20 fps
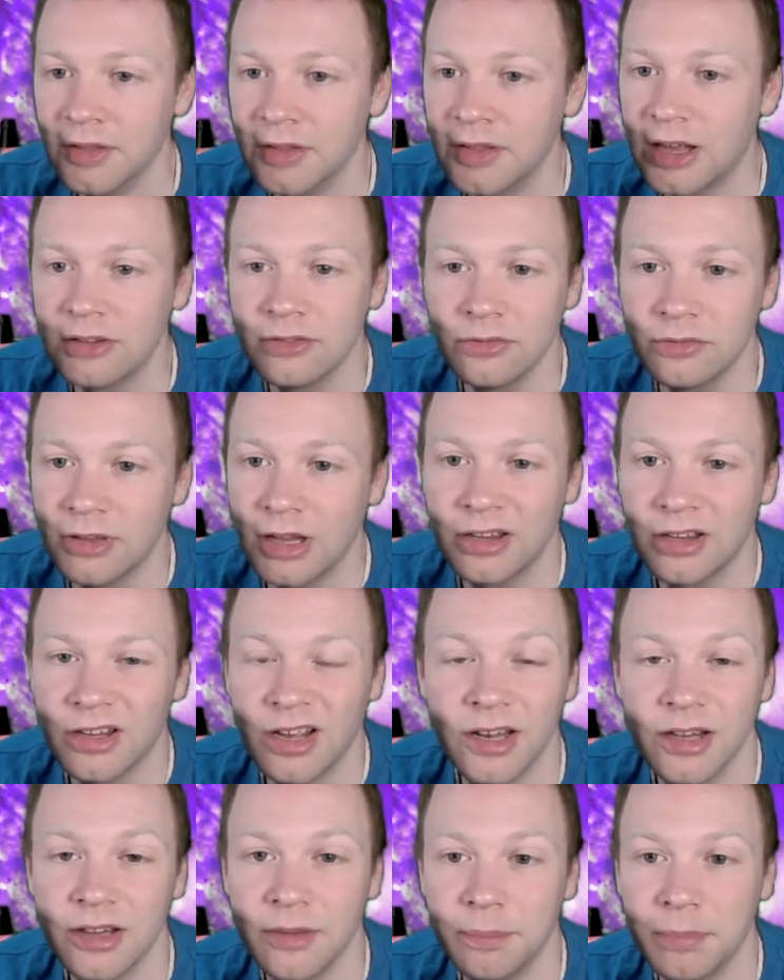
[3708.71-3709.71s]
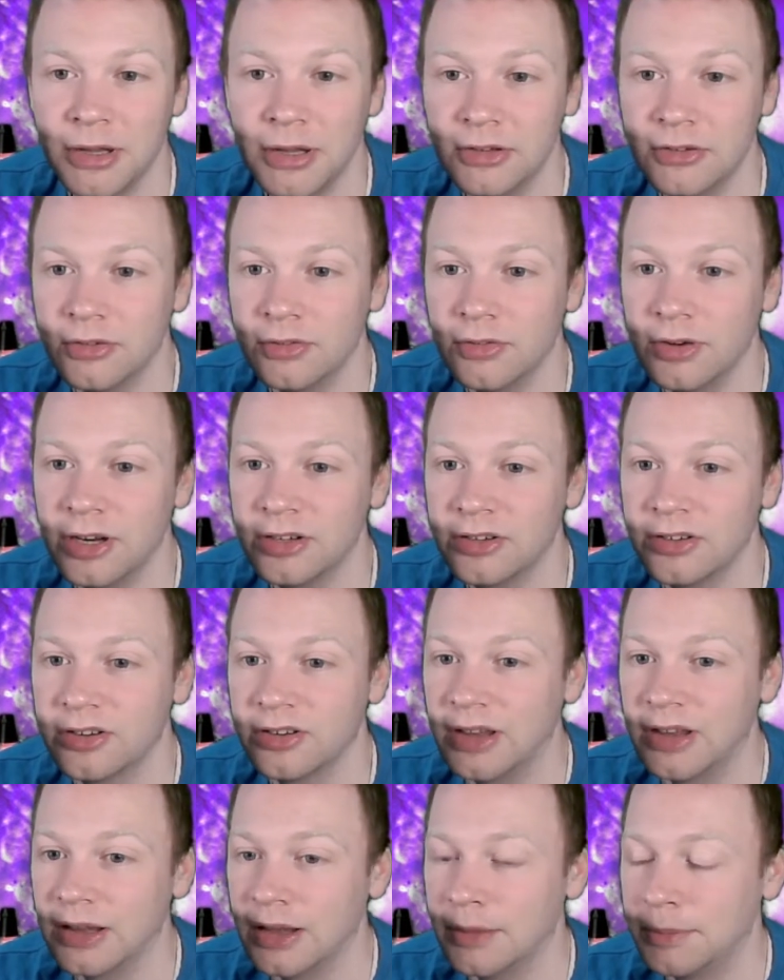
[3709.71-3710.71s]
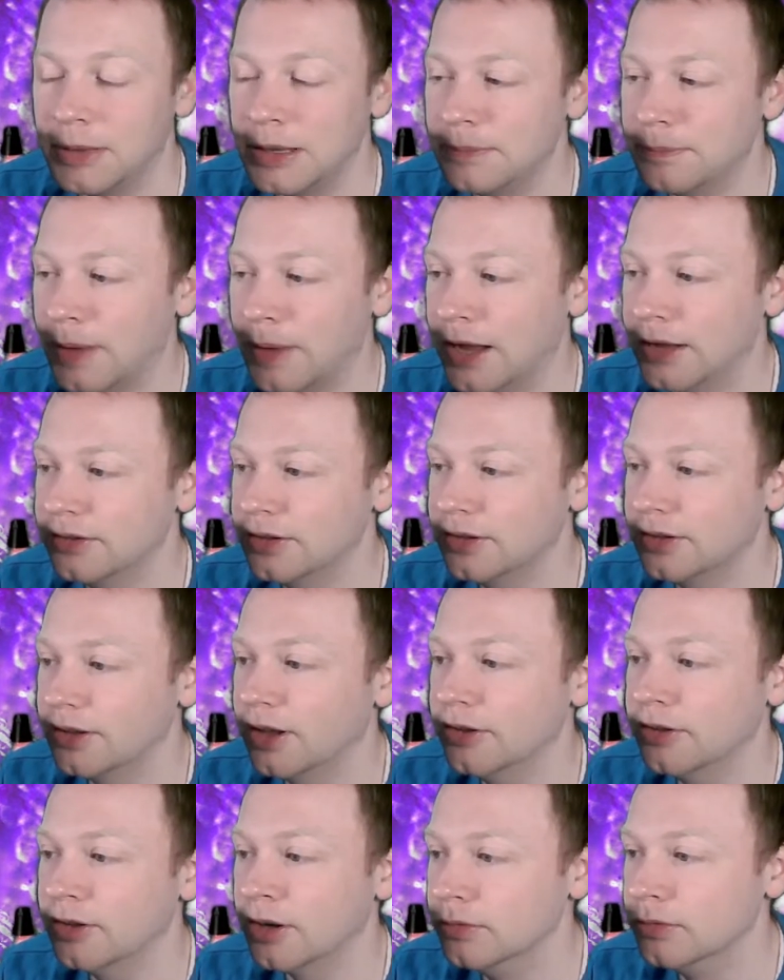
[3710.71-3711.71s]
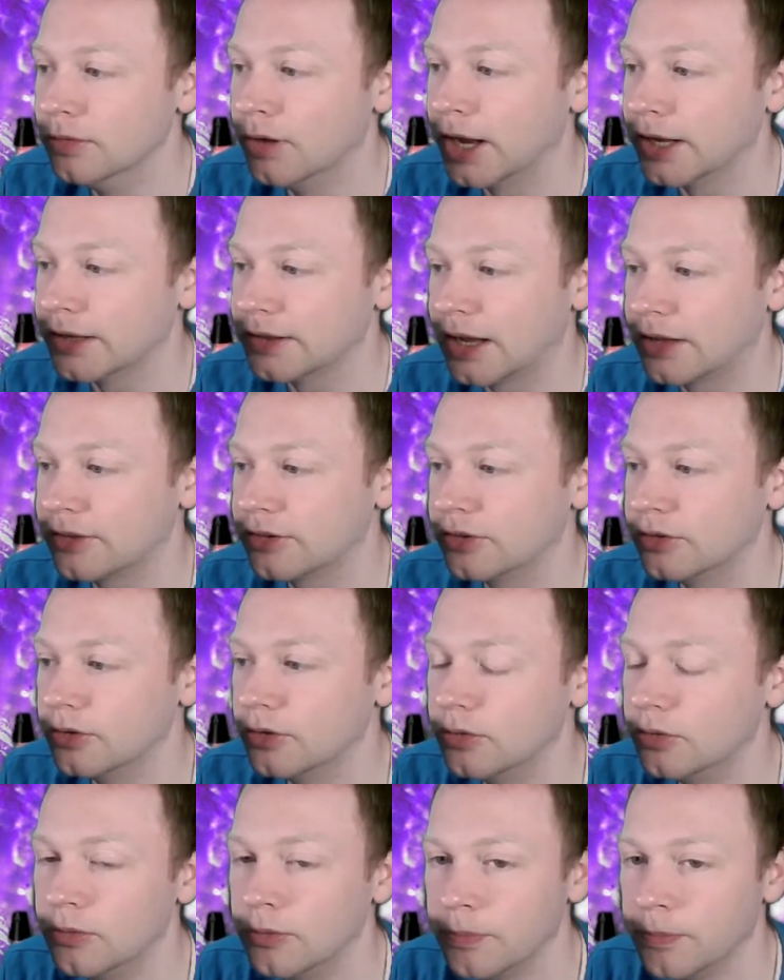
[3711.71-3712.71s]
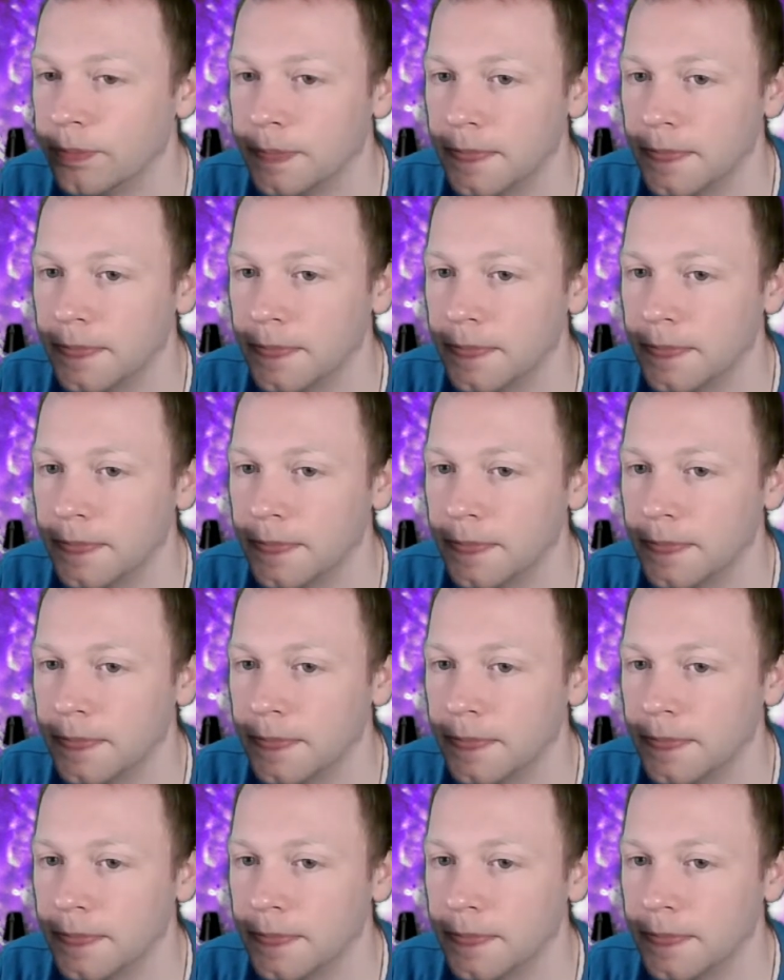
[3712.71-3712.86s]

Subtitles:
that's kind of the picturesque that they're being painted, and I don't like that at all.